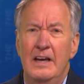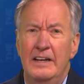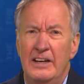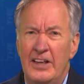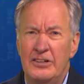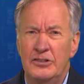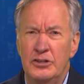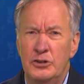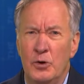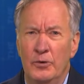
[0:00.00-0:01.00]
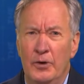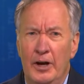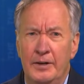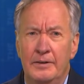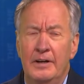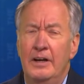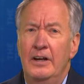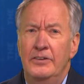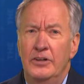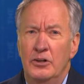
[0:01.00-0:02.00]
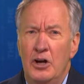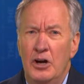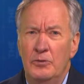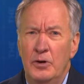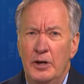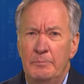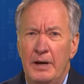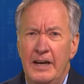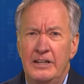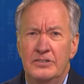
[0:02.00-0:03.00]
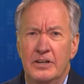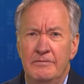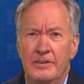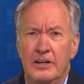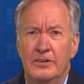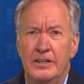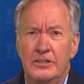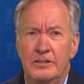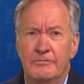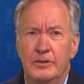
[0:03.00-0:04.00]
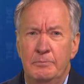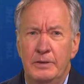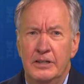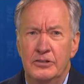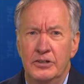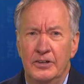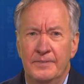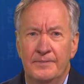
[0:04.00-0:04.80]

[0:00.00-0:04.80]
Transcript: Now that's the short run. The long run paints a very different picture.